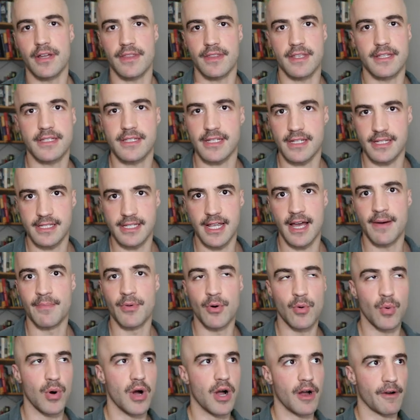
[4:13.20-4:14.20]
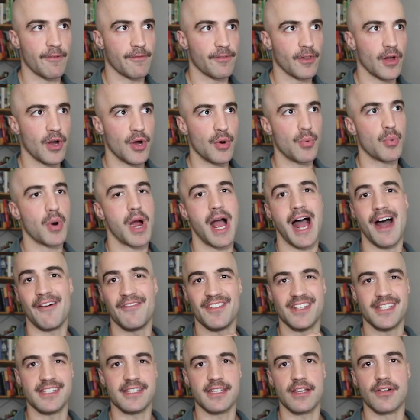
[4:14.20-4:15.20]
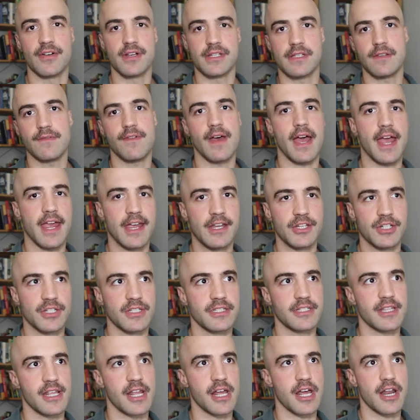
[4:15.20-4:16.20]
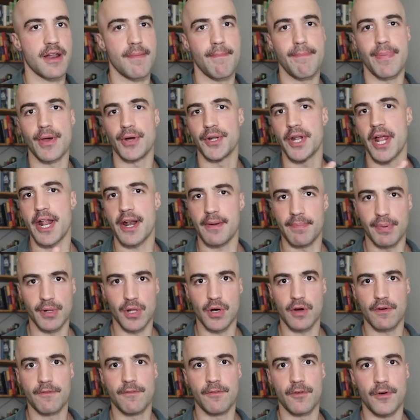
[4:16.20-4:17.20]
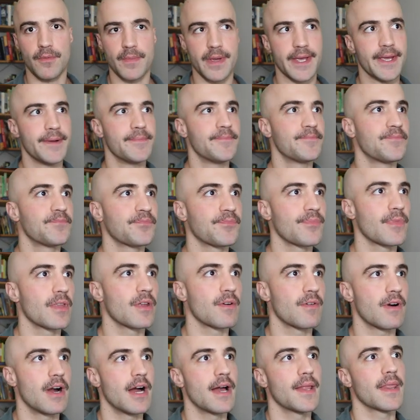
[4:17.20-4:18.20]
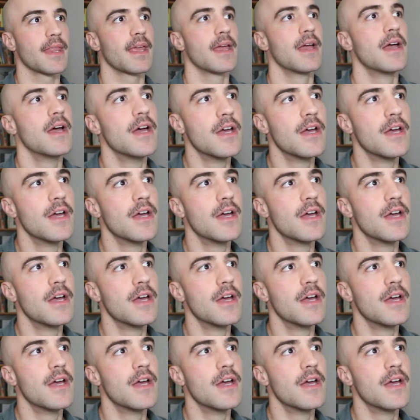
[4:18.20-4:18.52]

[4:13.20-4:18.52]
at this example workflow where I have a series of agents that are going to build out a blog for me, right?